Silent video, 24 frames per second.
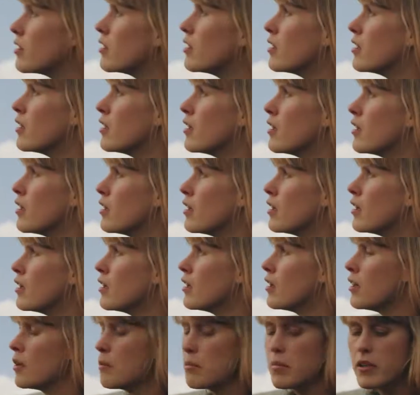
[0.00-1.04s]
did
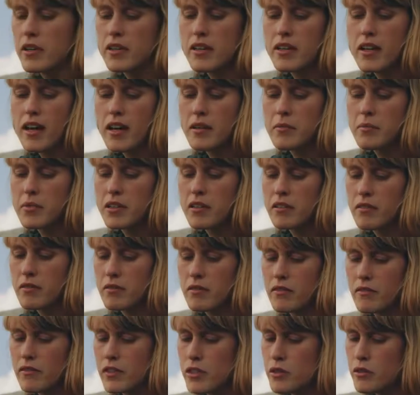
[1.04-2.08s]
something that they think
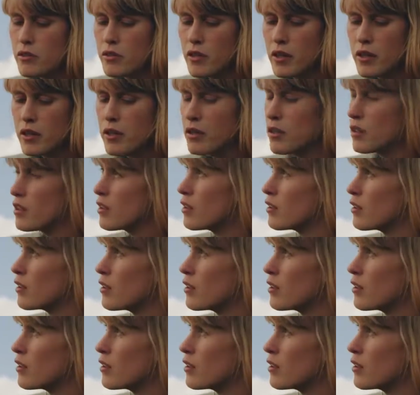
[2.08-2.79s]
is cool.